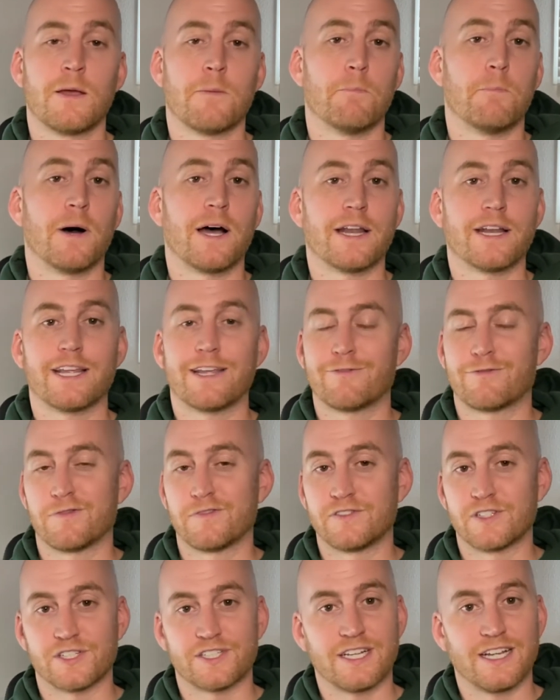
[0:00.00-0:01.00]
But if we've
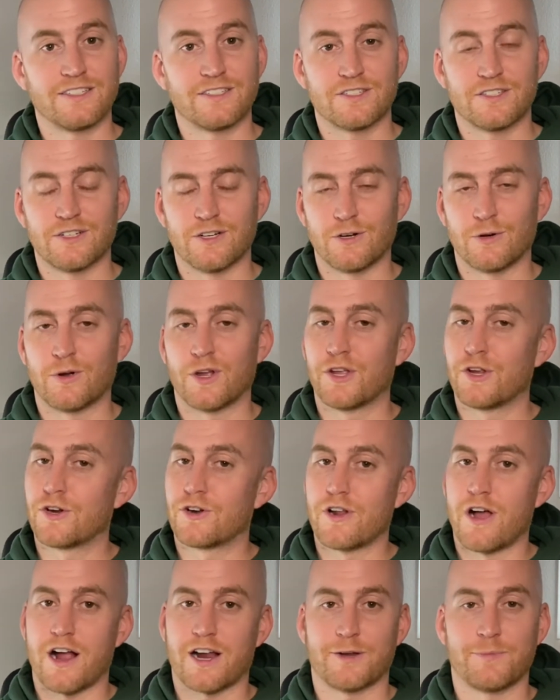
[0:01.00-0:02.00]
just had snow, you're
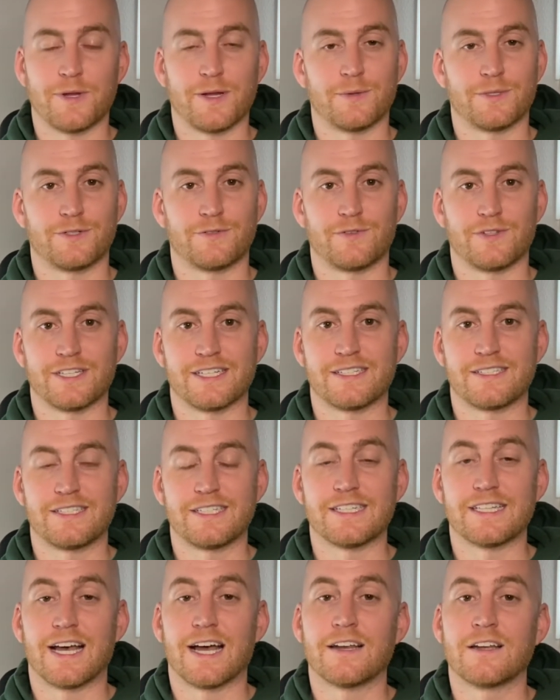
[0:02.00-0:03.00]
not going to be able to really see
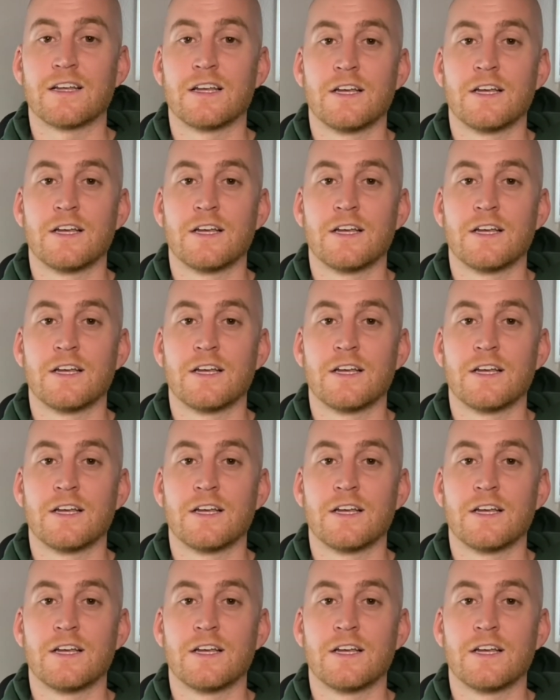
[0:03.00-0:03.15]
that.